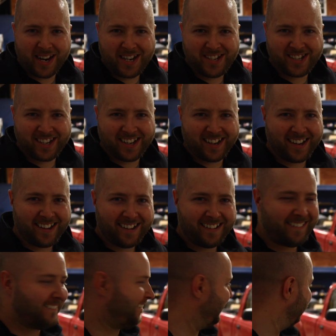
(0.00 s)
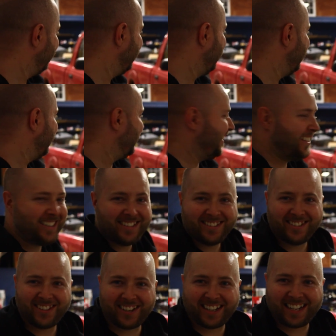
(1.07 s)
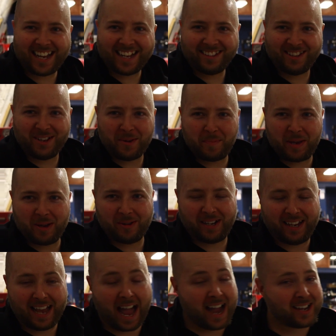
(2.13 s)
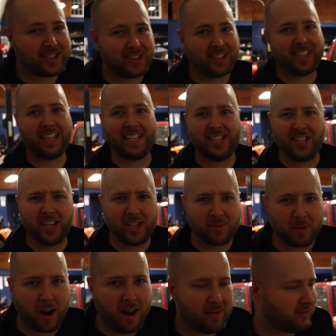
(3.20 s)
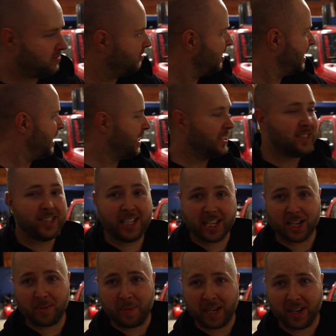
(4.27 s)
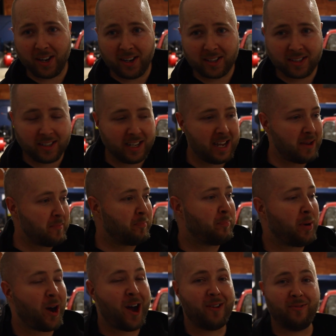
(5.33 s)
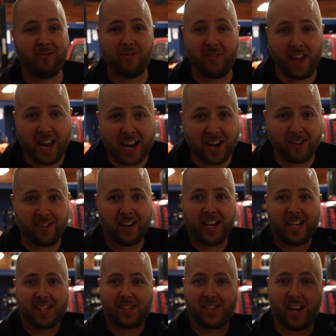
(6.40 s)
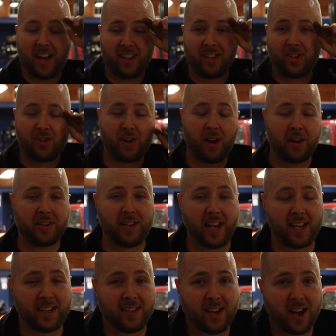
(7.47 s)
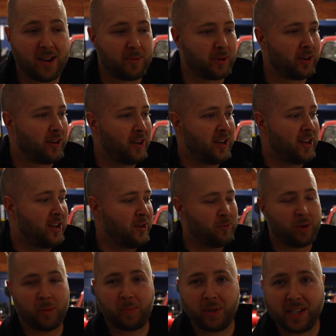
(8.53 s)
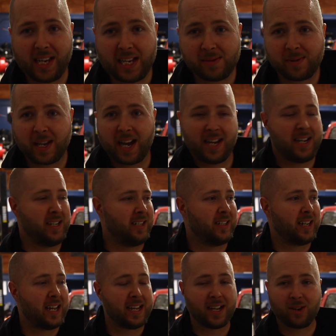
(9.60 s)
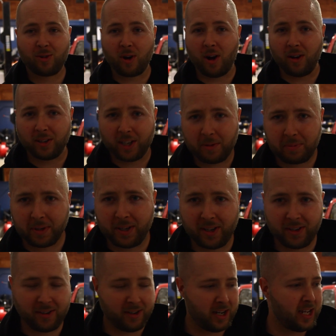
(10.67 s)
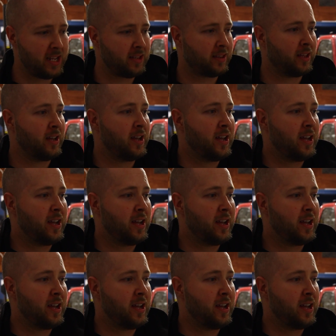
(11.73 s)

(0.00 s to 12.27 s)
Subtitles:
Ranger. Look at that little beauty. Actually, she's rough, little bit ugly, but very solid truck. Dad and I were pleased. We got in today. I crawled up and underneath.